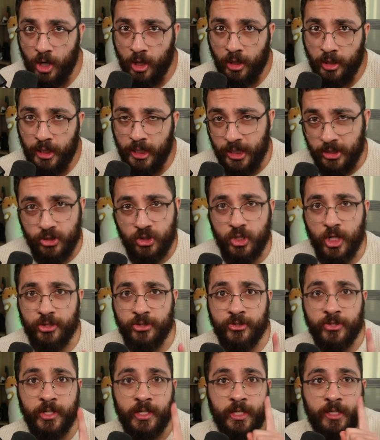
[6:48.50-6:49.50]
He's
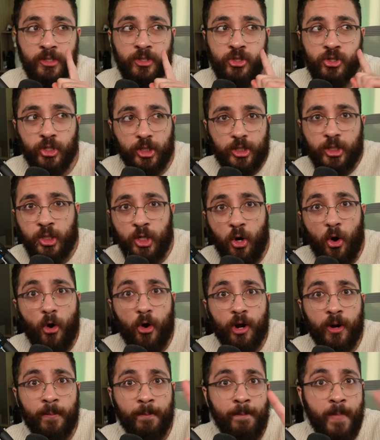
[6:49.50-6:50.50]
just an
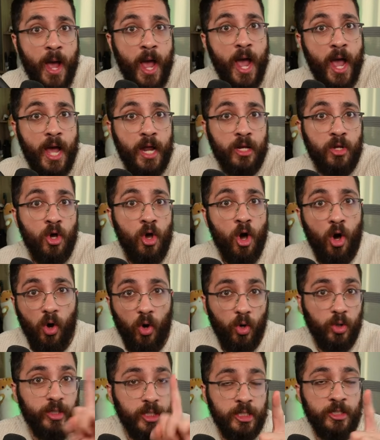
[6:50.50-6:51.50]
insecure man.
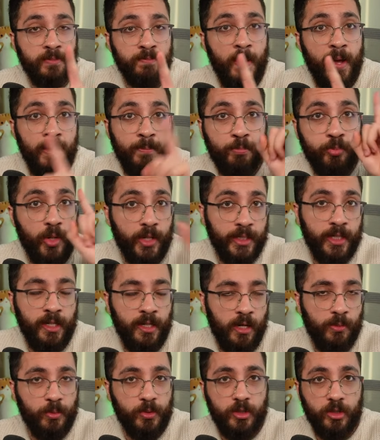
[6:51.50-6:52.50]
All these men
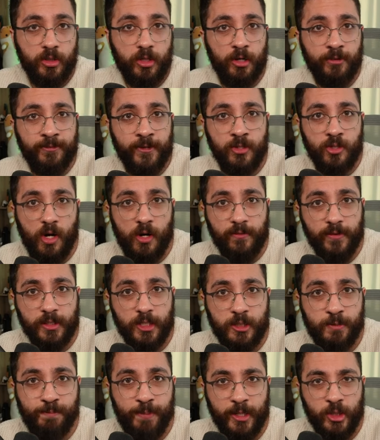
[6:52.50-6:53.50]
breaking up with their girlfriends over
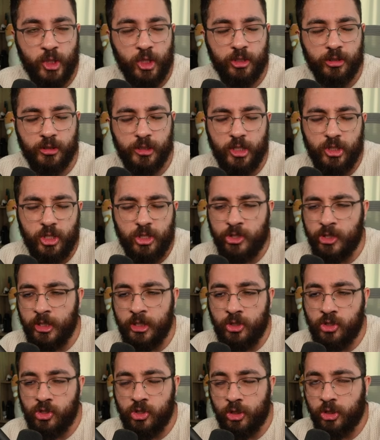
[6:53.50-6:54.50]
this picture, they're just
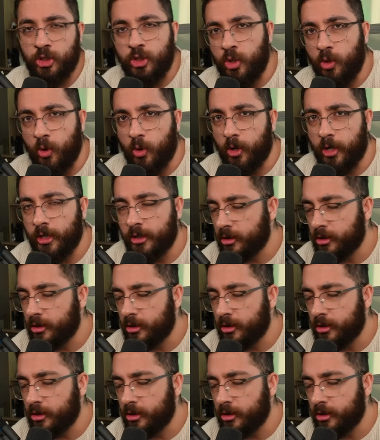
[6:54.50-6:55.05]
insecure."